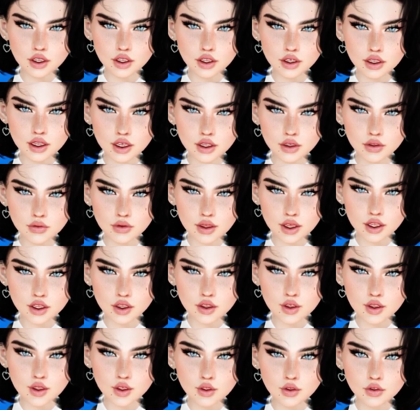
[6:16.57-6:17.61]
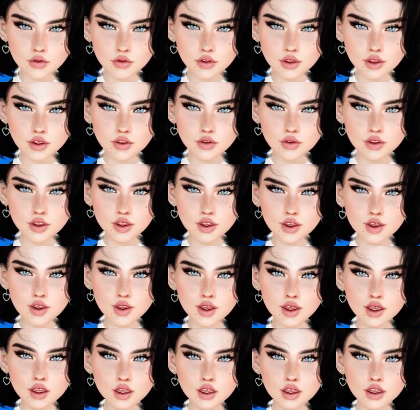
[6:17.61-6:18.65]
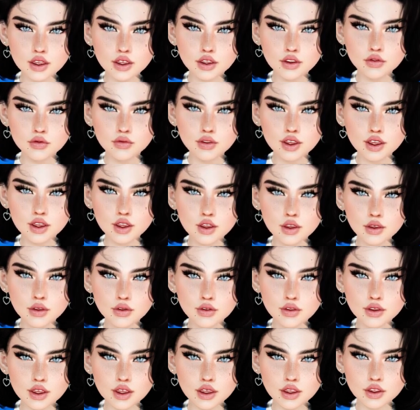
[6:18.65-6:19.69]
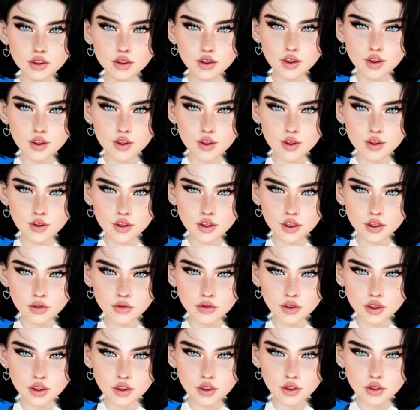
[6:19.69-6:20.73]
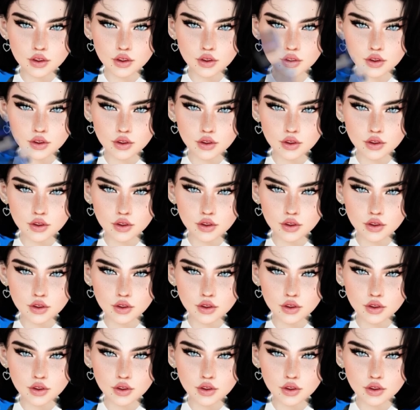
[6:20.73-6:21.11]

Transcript: Users are encouraged to submit feedback through the Second Life feedback portal.